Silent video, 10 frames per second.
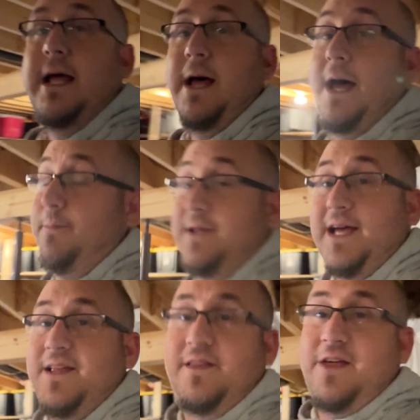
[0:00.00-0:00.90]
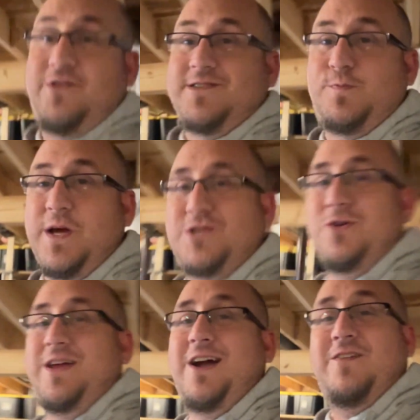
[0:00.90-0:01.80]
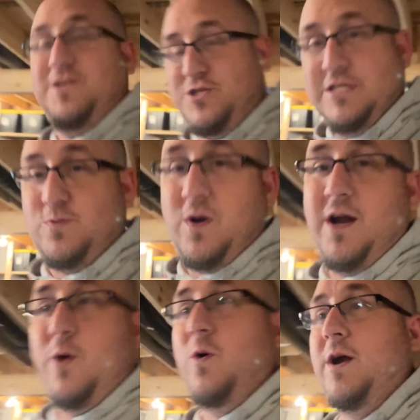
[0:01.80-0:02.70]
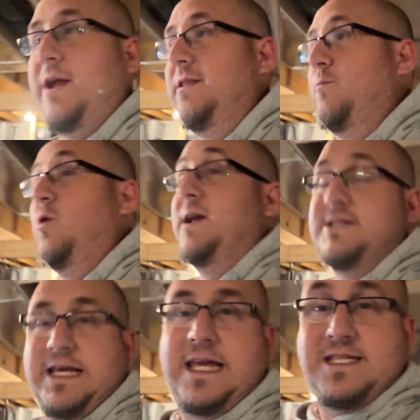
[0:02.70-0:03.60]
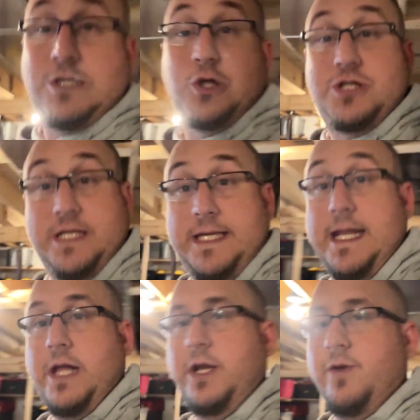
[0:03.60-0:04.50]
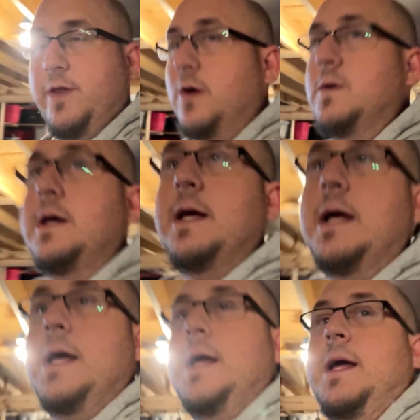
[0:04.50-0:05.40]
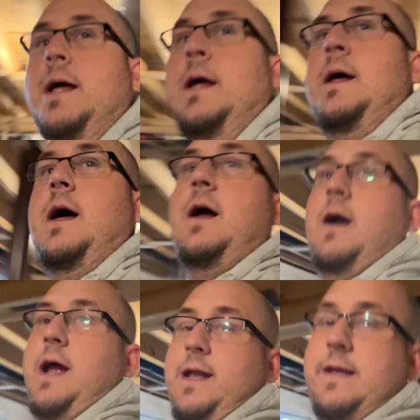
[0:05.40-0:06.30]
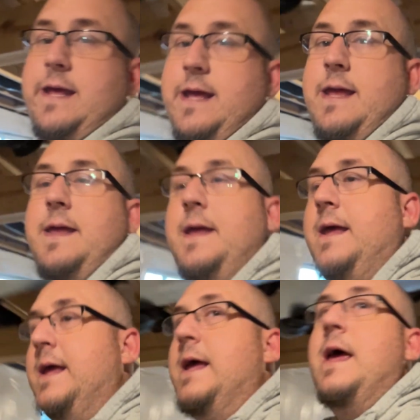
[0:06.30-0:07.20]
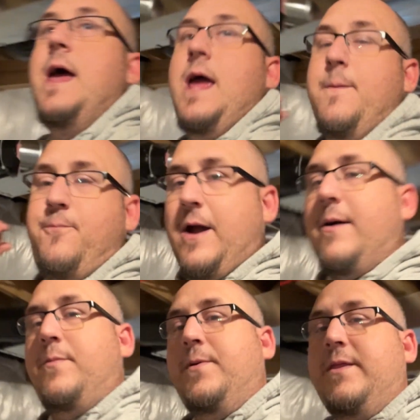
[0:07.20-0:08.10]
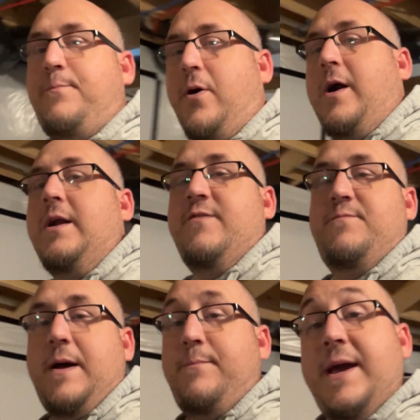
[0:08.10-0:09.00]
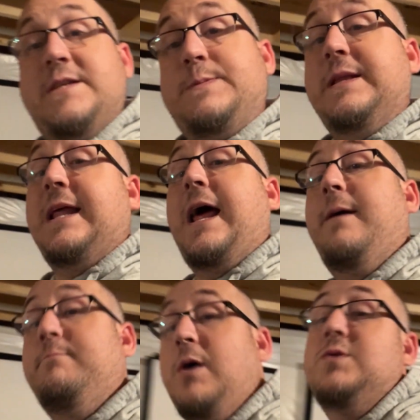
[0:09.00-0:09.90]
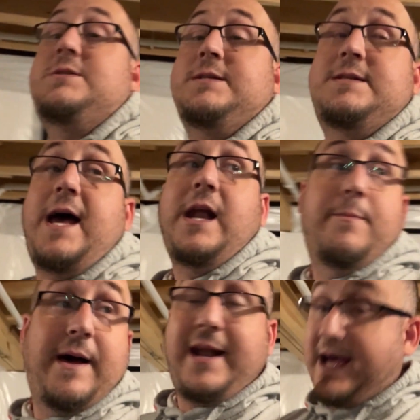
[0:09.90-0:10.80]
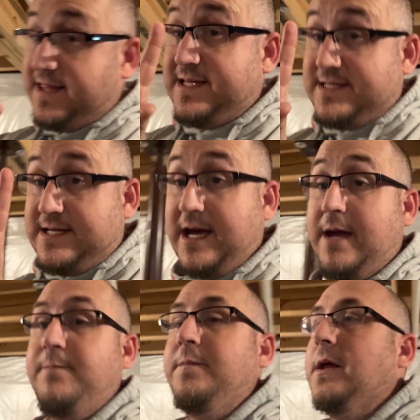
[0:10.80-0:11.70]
But nothing special there. That's just where I work in the mornings. It gets a little chilly down here though. All right. And probably the part of my basement that I am most excited about at this time